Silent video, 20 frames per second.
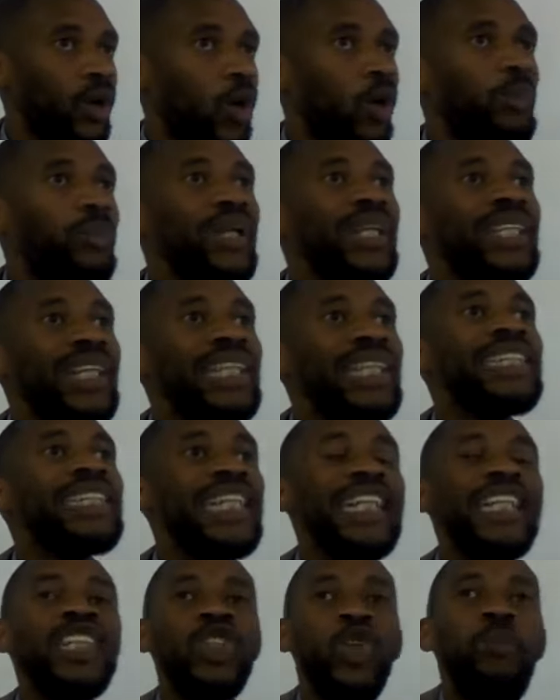obedience
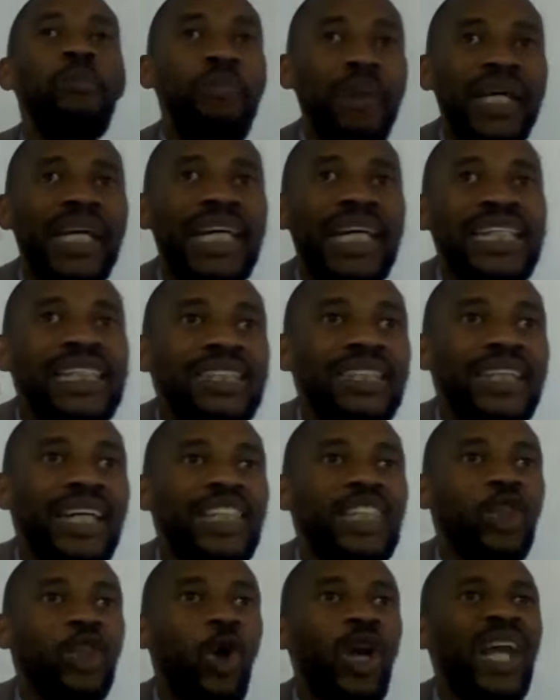is your biggest,
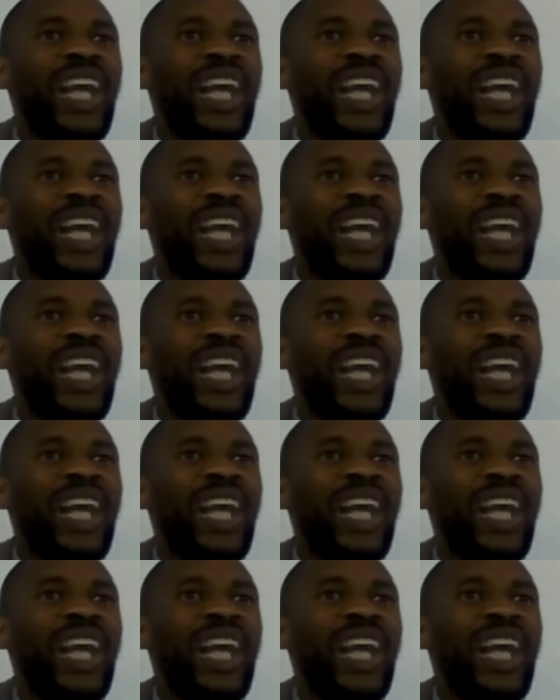it's your